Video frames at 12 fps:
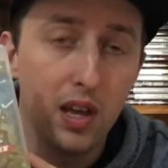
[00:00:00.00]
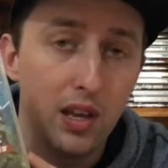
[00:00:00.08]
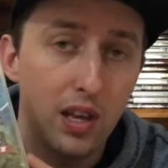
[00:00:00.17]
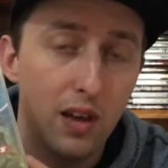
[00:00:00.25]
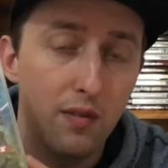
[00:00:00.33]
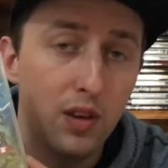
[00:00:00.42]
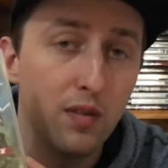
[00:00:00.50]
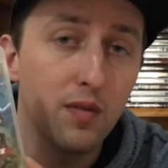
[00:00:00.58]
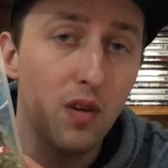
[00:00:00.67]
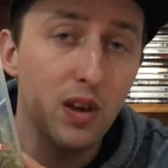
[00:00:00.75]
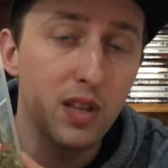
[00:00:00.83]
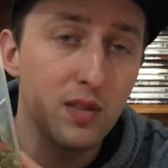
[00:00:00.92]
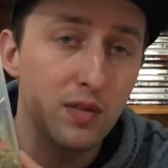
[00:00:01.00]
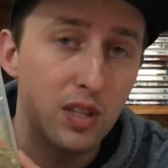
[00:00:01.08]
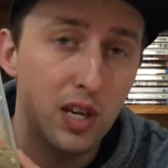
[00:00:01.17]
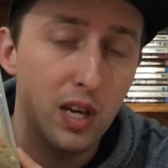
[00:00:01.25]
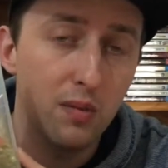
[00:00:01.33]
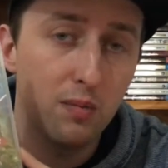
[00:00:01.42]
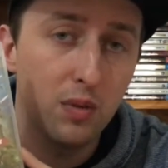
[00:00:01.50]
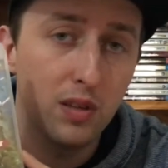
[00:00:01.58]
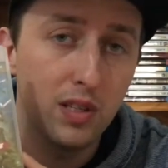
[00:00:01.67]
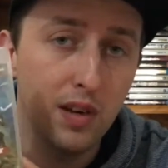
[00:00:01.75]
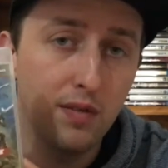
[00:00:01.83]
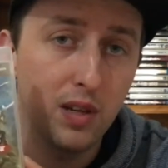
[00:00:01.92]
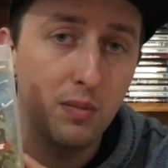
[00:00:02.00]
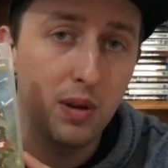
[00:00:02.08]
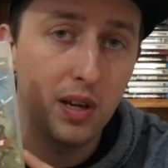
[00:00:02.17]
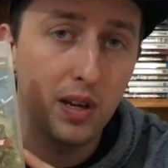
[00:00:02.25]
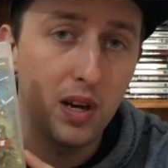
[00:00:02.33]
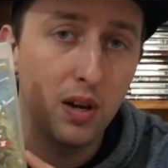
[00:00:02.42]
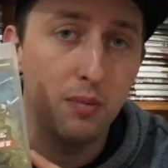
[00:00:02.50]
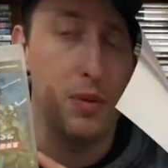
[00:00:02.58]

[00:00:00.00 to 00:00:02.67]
Yeah, if you can find this for cheap, definitely pick it up.